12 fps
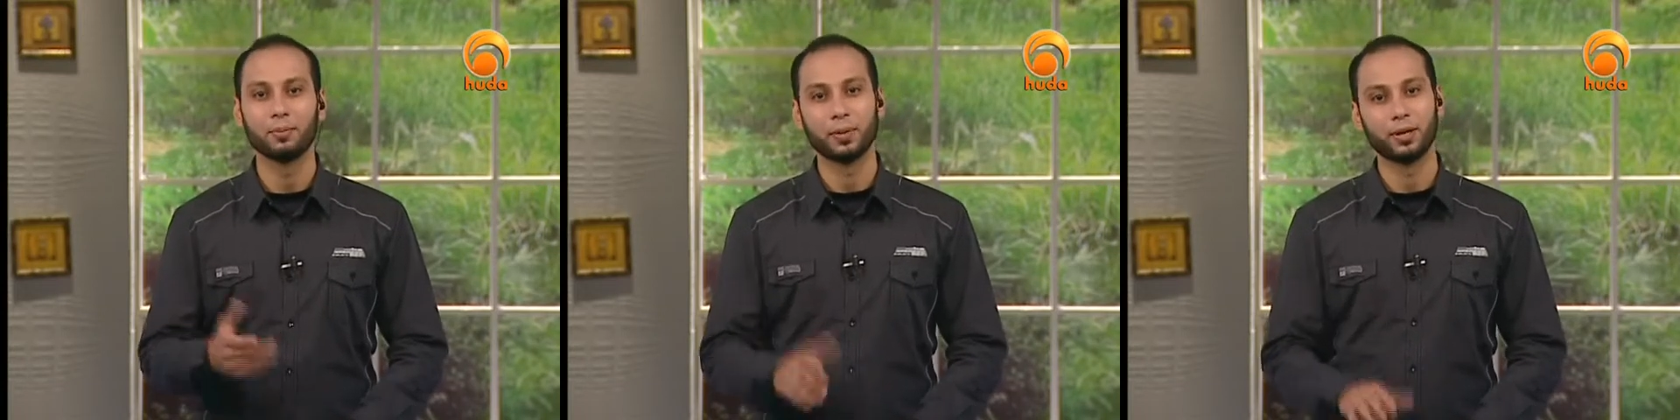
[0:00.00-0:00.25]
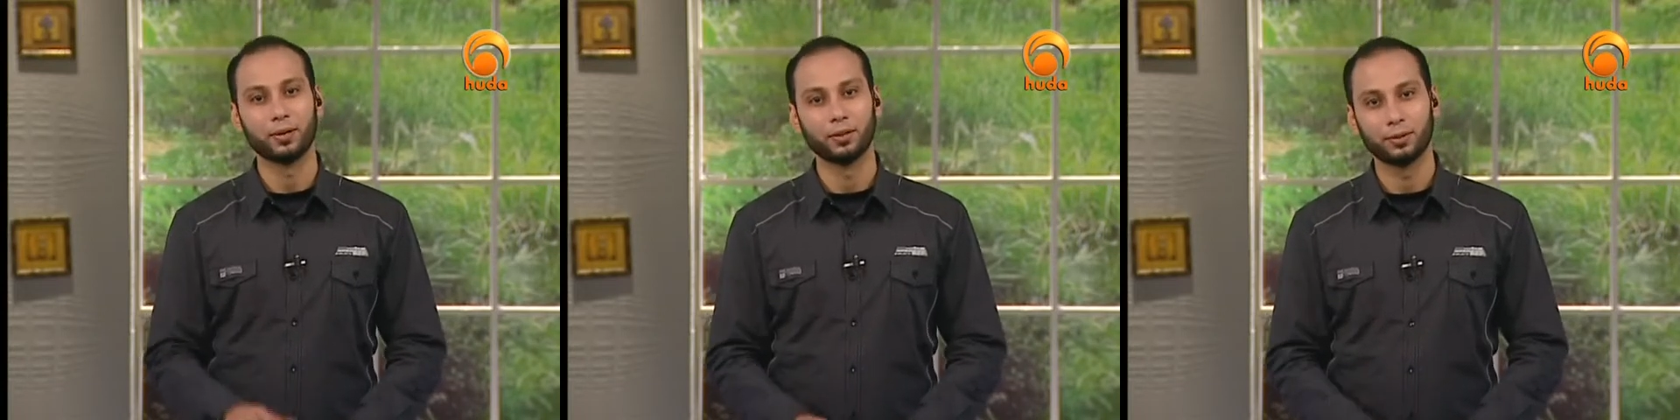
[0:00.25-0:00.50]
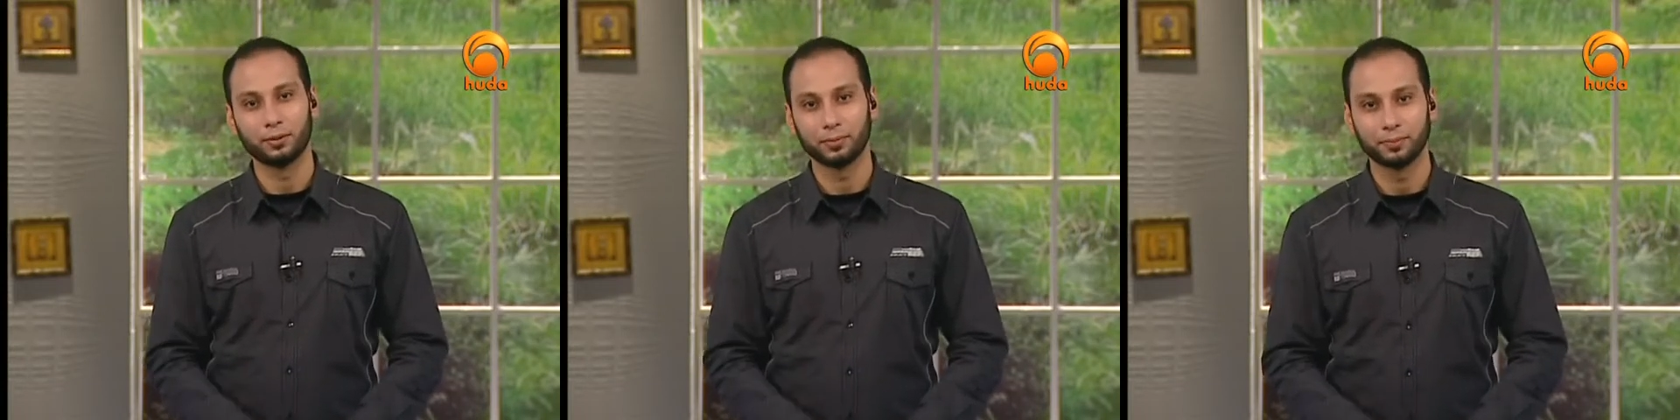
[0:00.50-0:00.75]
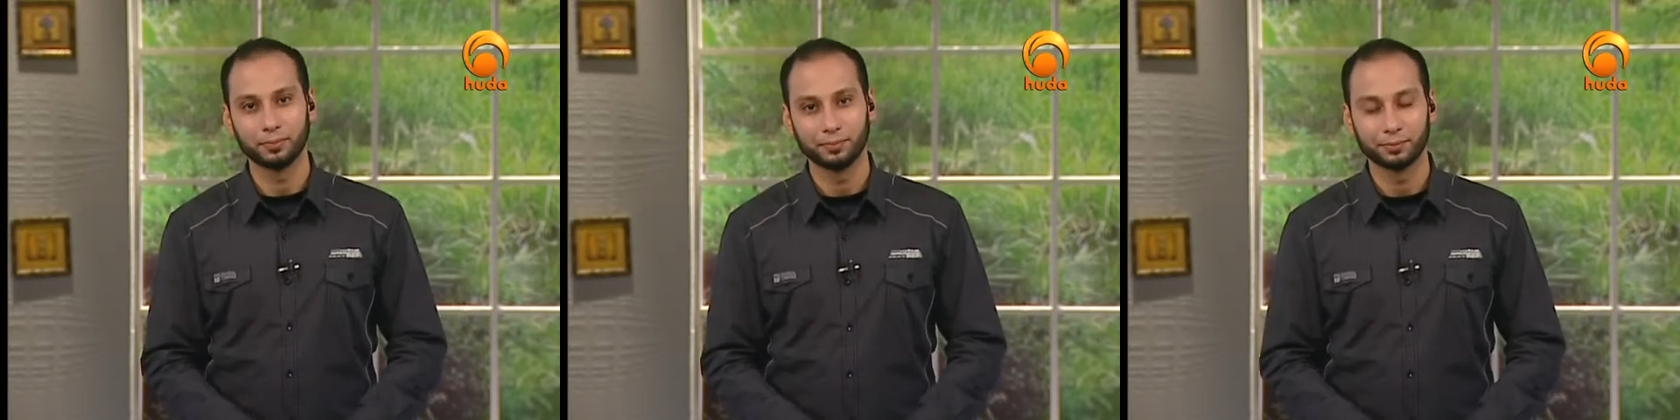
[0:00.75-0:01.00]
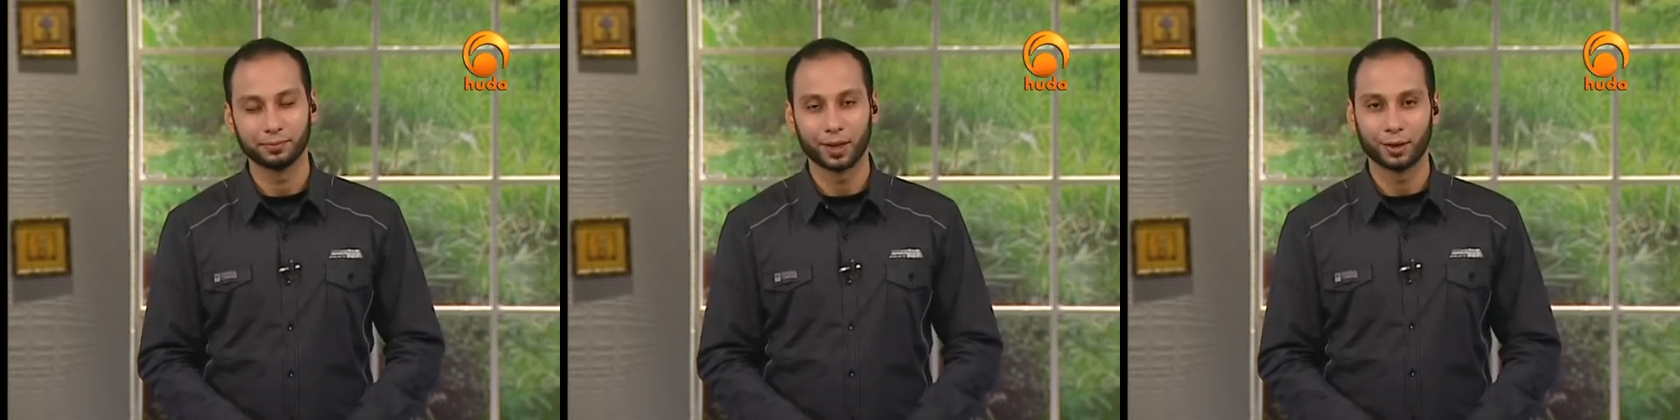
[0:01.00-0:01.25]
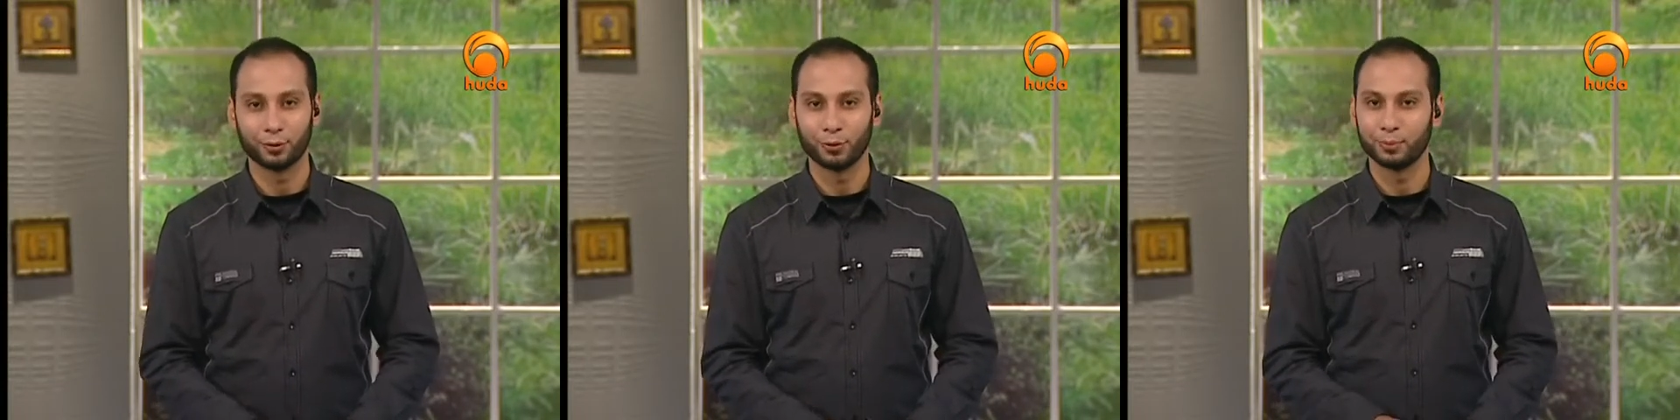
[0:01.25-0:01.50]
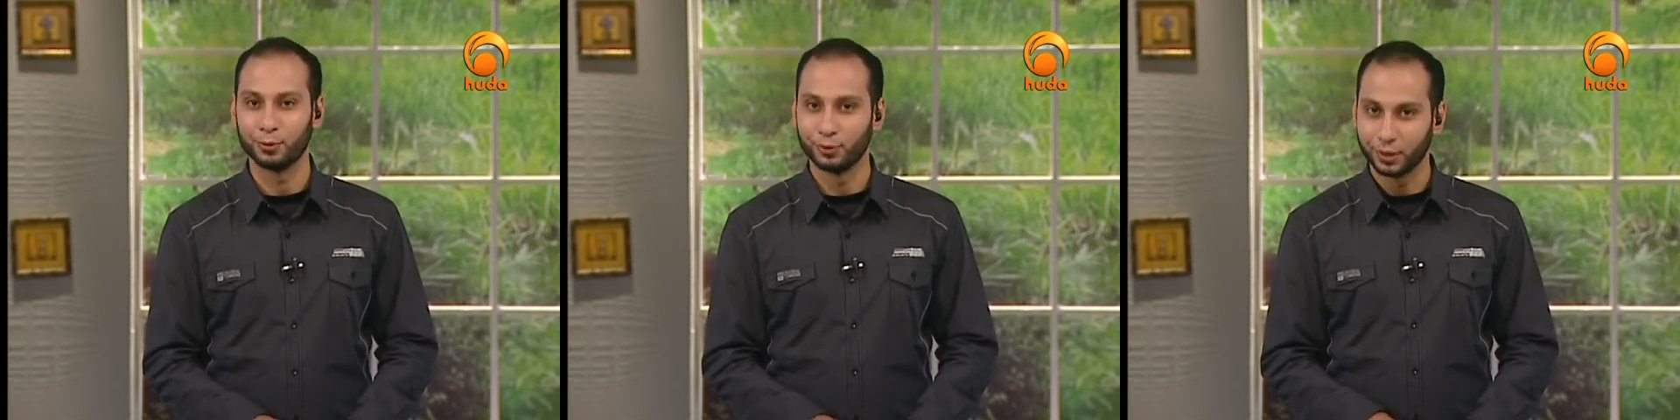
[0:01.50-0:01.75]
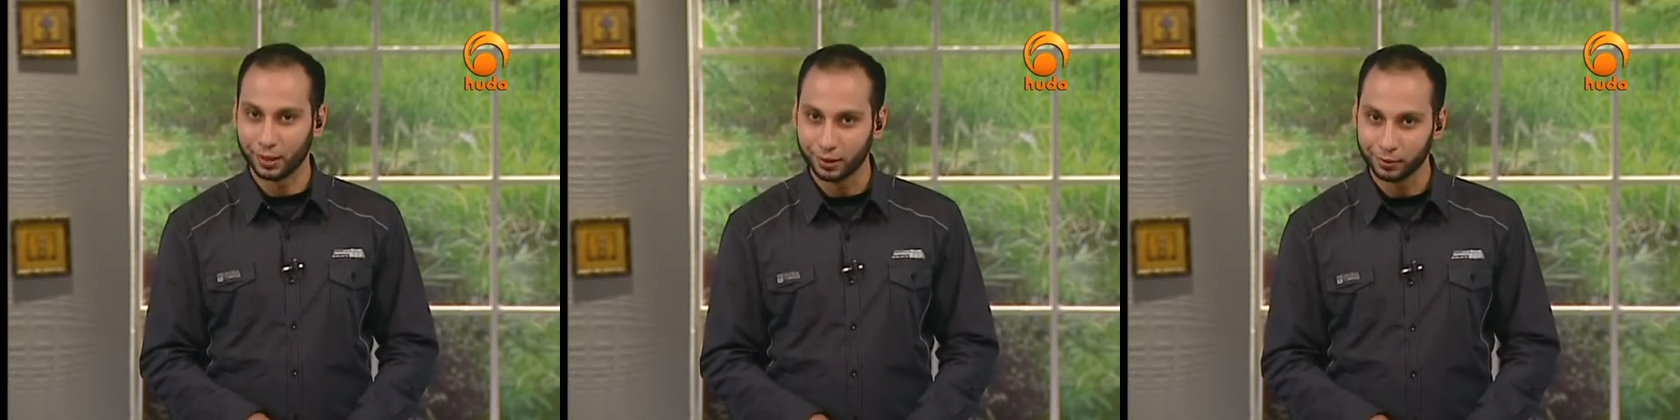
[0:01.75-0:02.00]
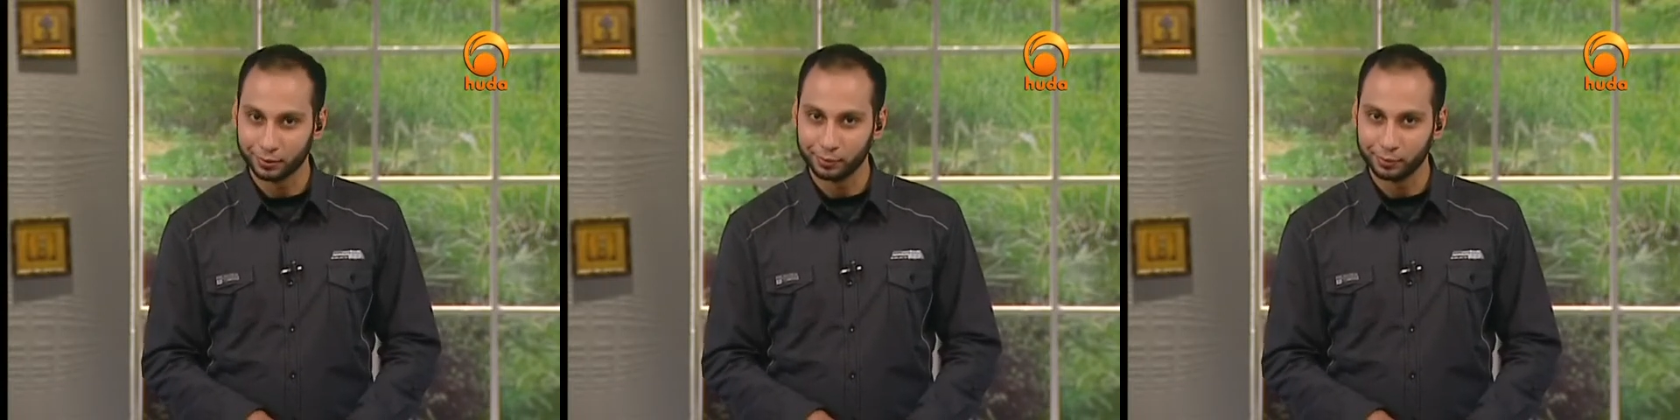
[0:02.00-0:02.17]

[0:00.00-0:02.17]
married. I told him, okay.